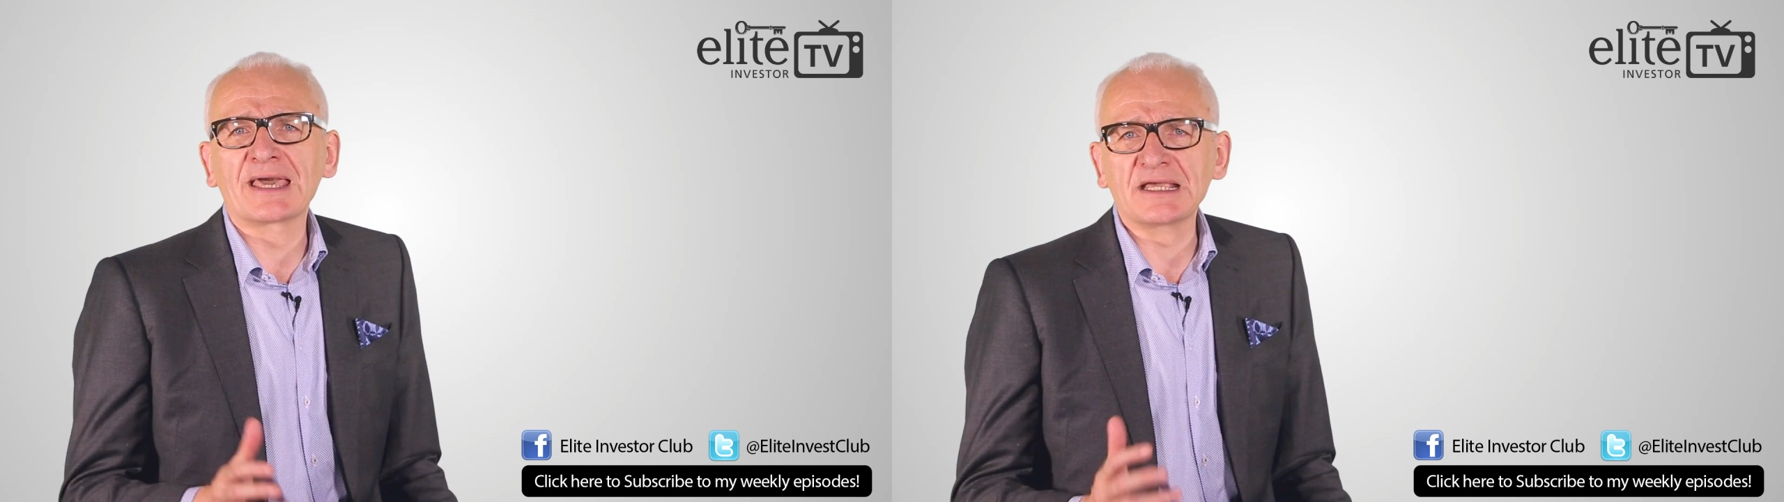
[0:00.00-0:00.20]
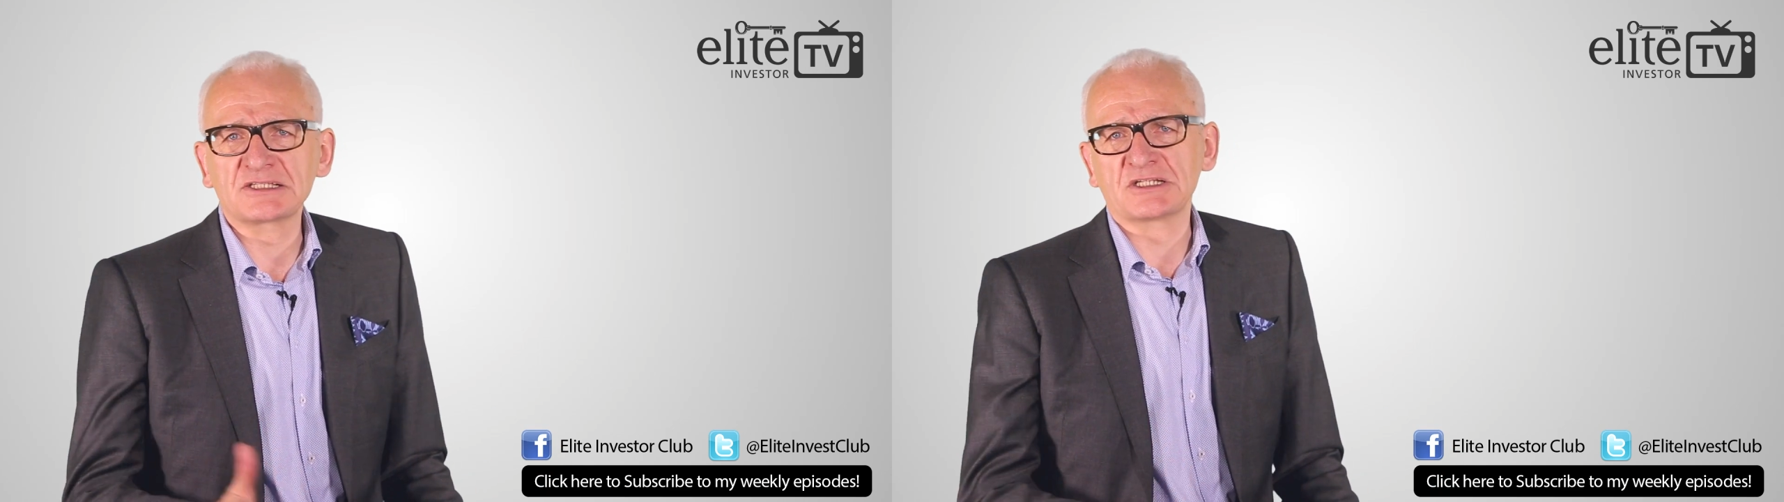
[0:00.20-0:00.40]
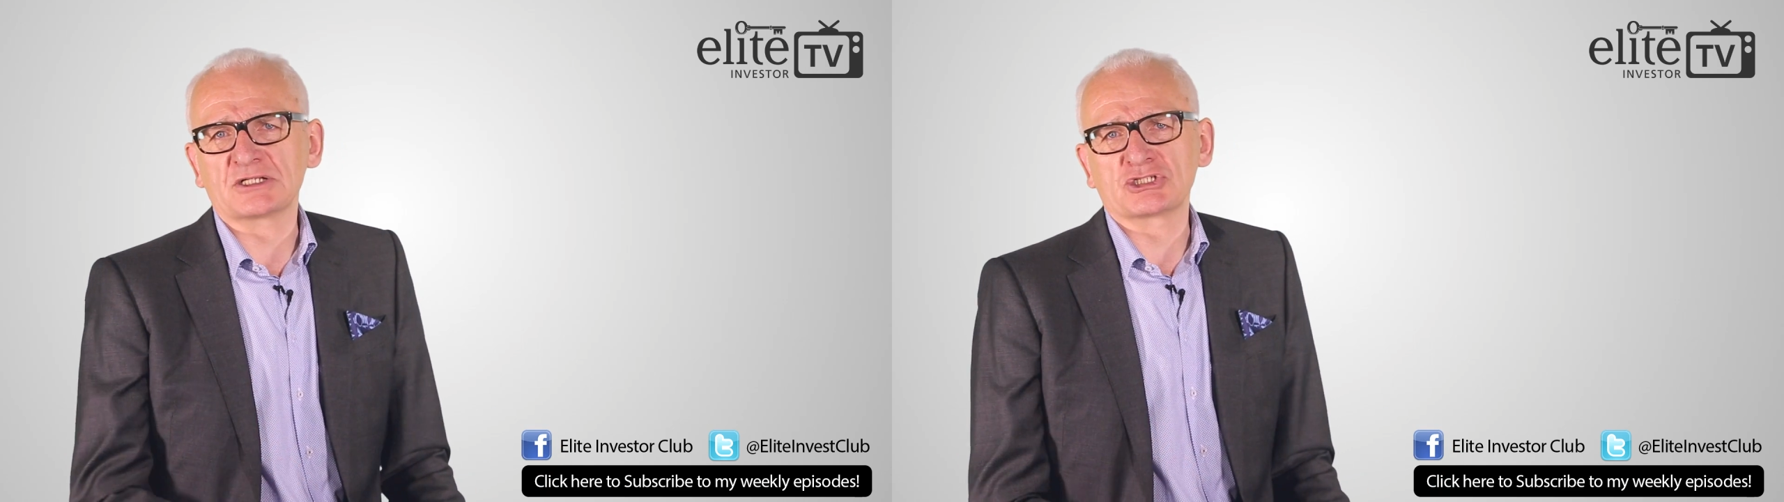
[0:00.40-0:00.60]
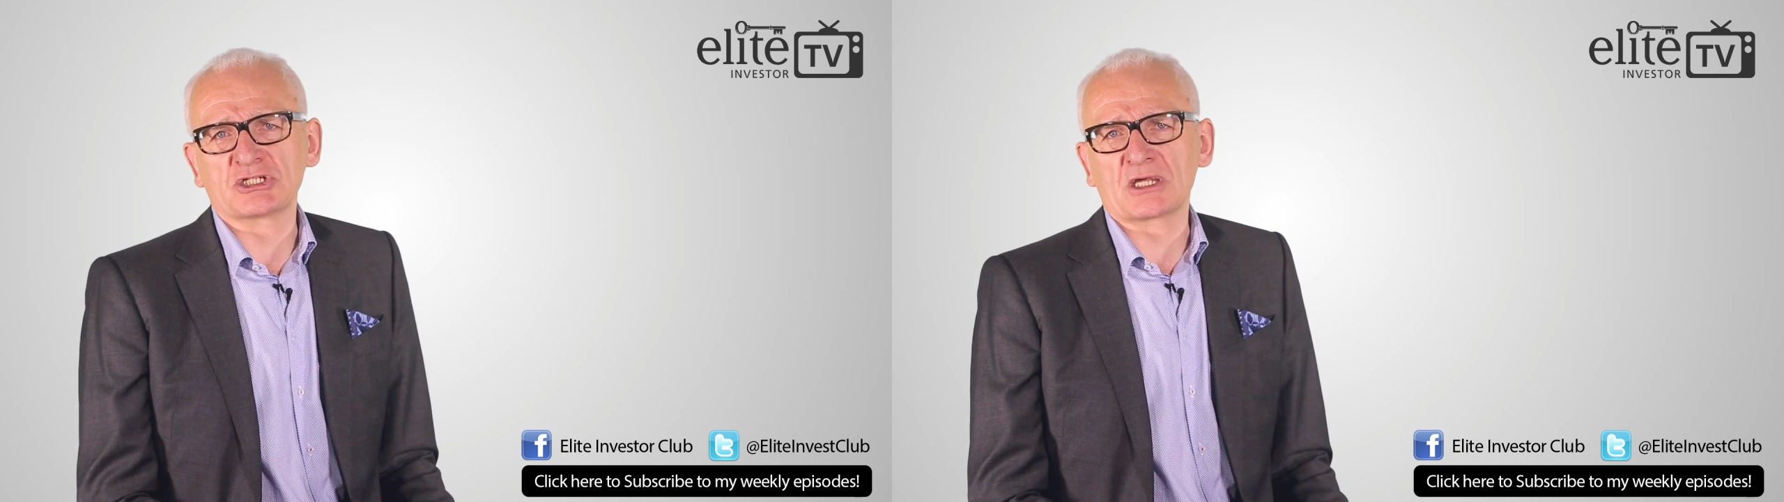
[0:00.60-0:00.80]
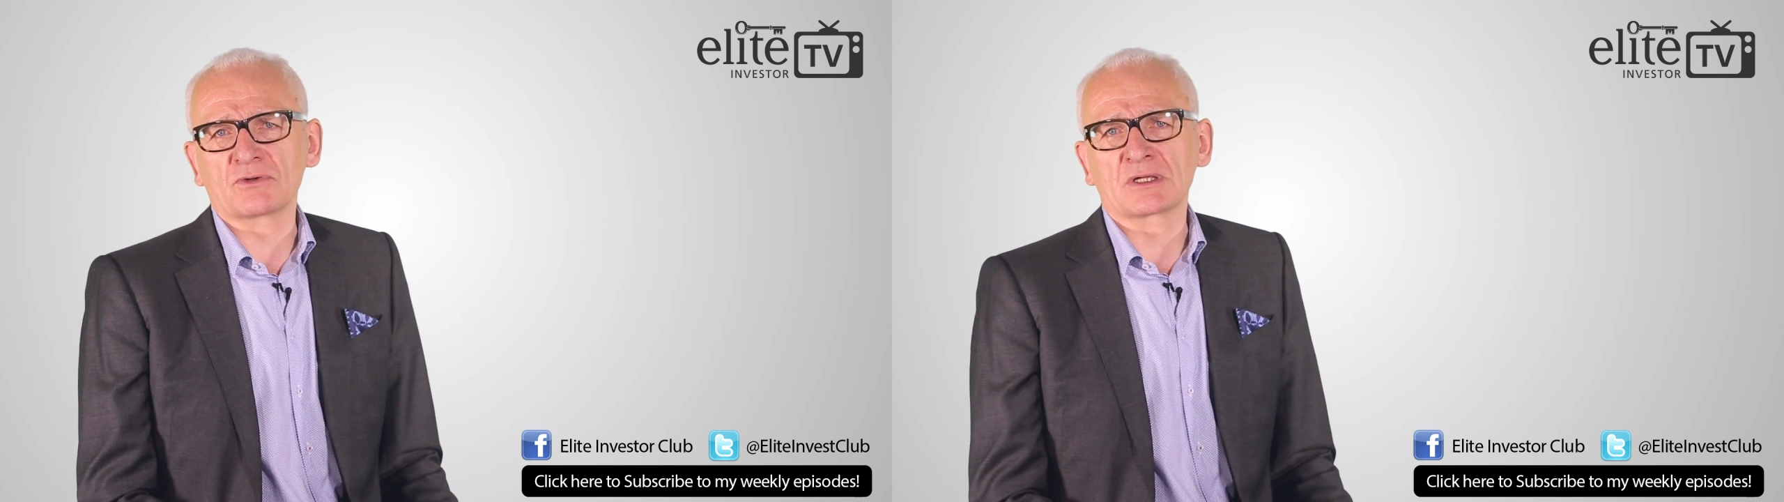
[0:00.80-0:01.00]
asset
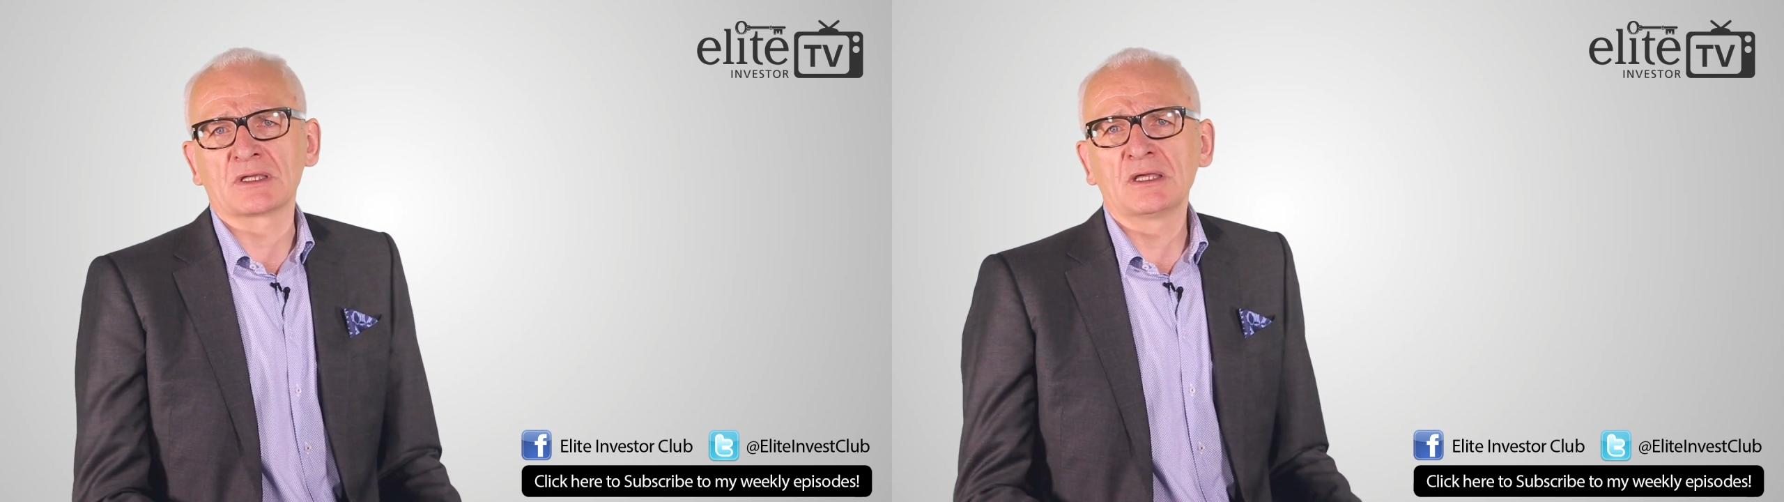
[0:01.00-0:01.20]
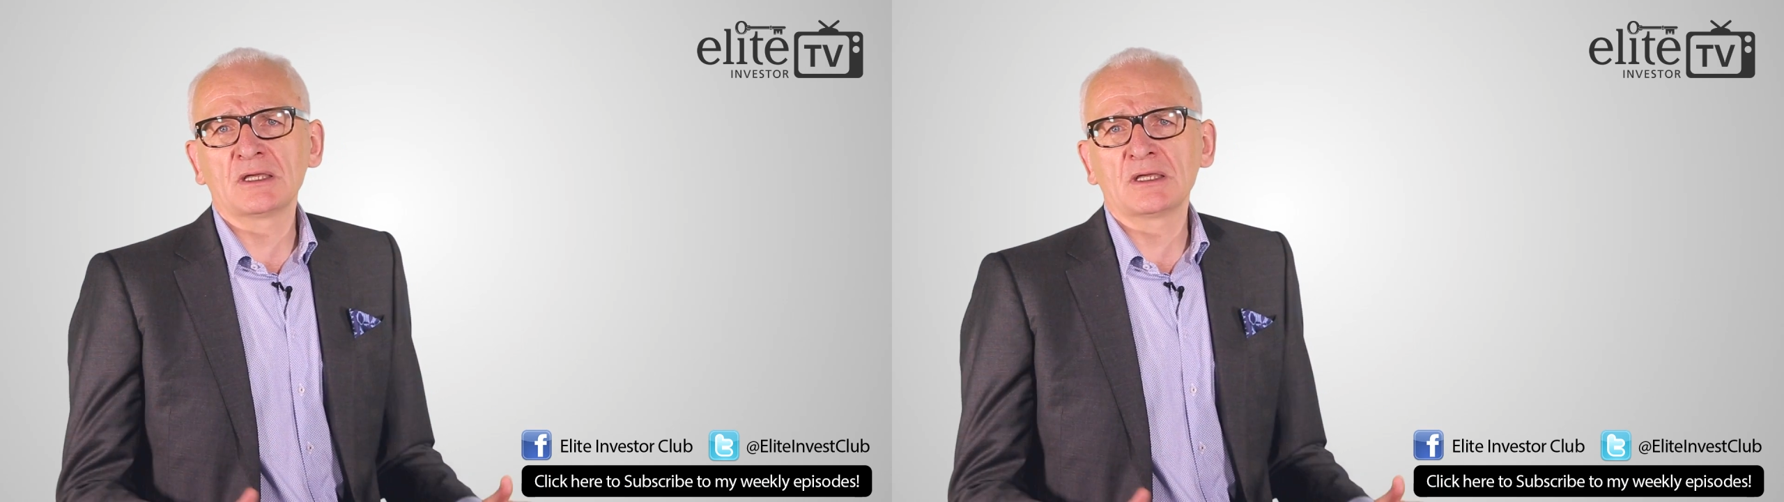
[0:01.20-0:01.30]
sharing,